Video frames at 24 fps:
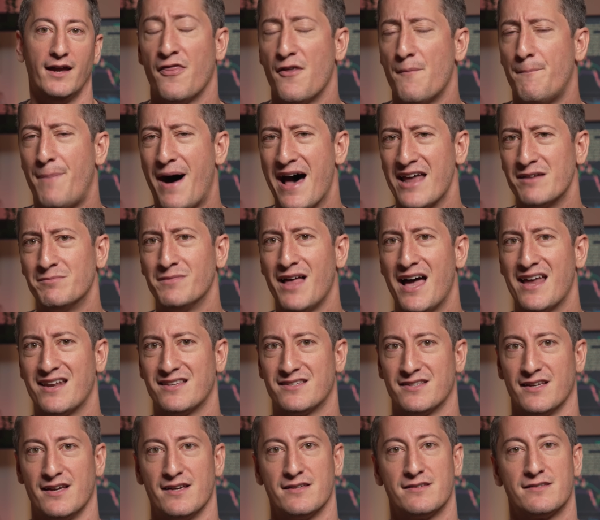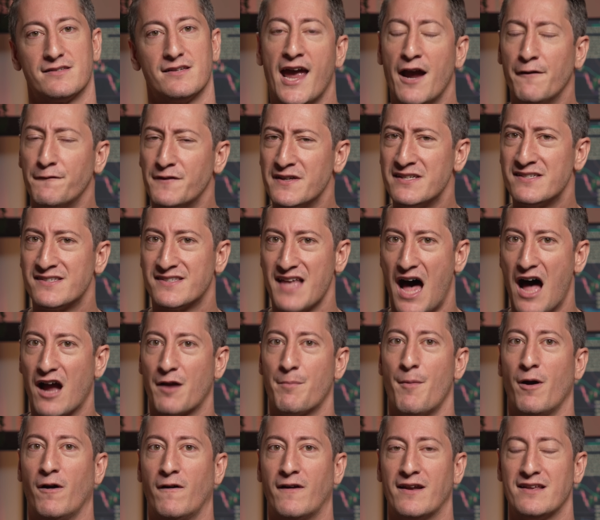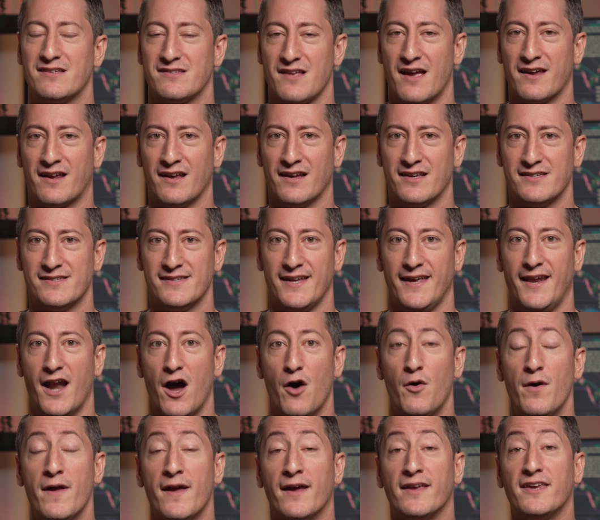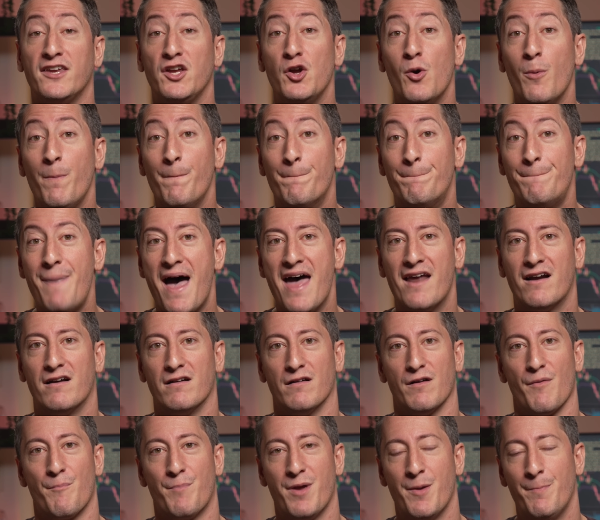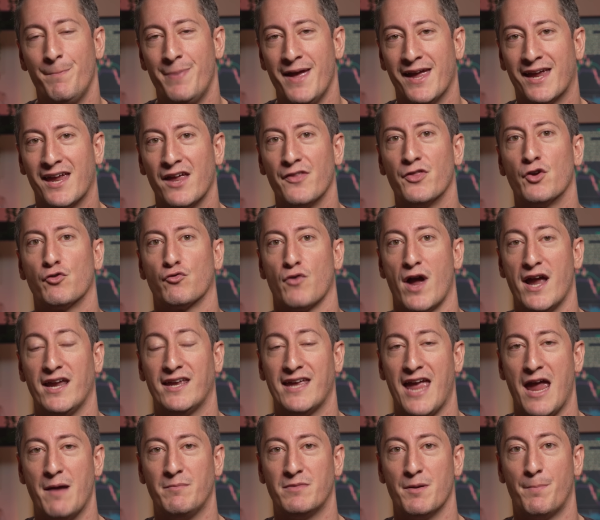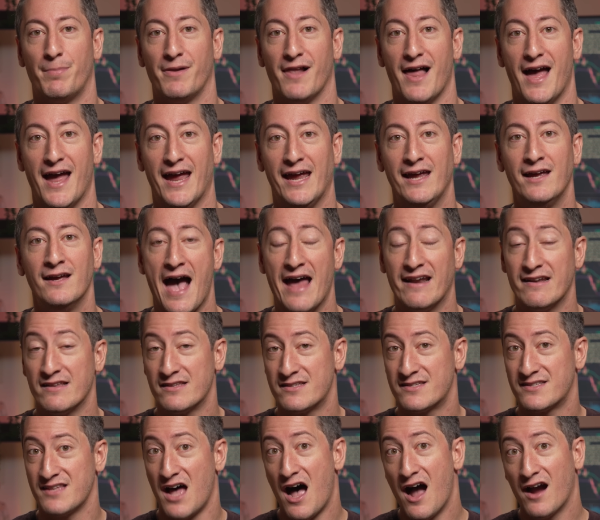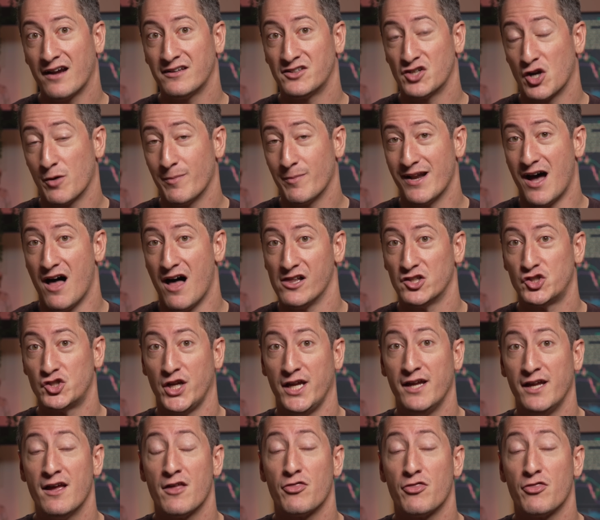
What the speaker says: The bottom line is this: if the stock market is like a casino, you better be picking the right game to play, and in stock terminology,